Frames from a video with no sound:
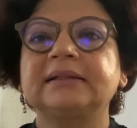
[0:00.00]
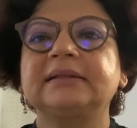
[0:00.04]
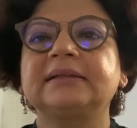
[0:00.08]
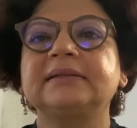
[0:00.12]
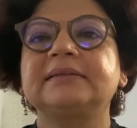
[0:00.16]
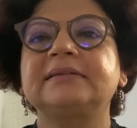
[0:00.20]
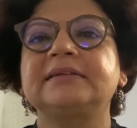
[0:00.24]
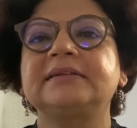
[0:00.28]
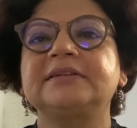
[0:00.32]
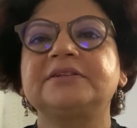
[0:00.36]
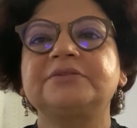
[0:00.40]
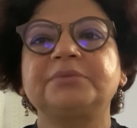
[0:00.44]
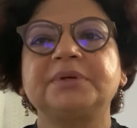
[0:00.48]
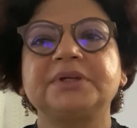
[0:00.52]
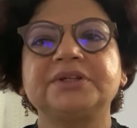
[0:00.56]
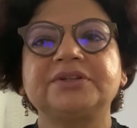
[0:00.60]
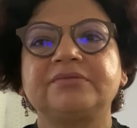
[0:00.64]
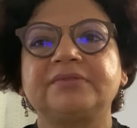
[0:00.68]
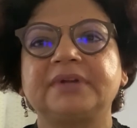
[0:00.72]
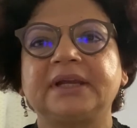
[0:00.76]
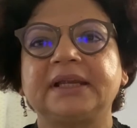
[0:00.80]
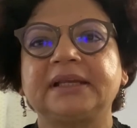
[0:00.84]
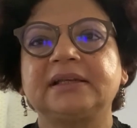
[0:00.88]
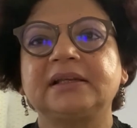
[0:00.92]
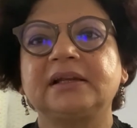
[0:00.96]
The
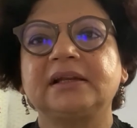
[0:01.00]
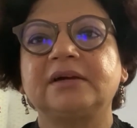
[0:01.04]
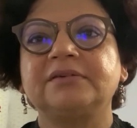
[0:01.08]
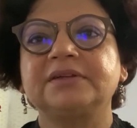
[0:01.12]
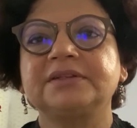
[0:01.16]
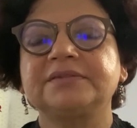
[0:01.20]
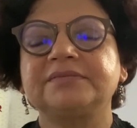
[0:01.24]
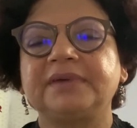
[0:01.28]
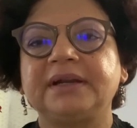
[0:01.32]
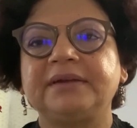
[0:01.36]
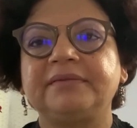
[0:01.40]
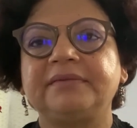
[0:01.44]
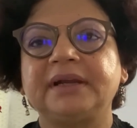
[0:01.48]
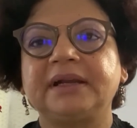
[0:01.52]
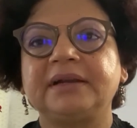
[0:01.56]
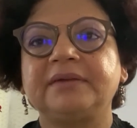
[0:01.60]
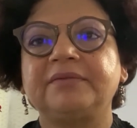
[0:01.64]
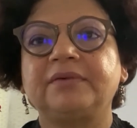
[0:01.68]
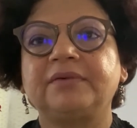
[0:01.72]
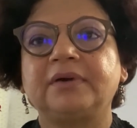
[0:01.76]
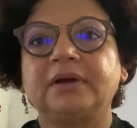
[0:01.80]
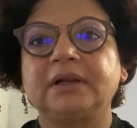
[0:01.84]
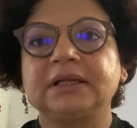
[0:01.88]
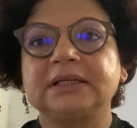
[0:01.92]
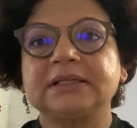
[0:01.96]
situation right now is very, very
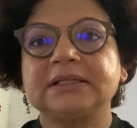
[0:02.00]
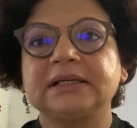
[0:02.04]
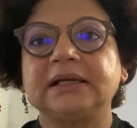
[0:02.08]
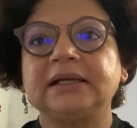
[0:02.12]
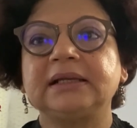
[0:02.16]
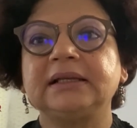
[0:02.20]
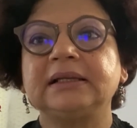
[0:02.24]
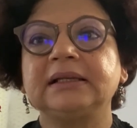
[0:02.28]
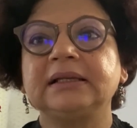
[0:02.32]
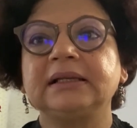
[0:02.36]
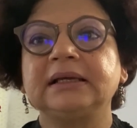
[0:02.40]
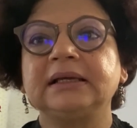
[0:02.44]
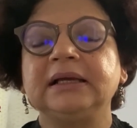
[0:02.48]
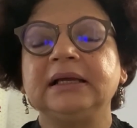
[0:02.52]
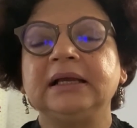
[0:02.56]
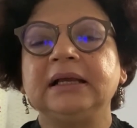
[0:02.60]
volatile.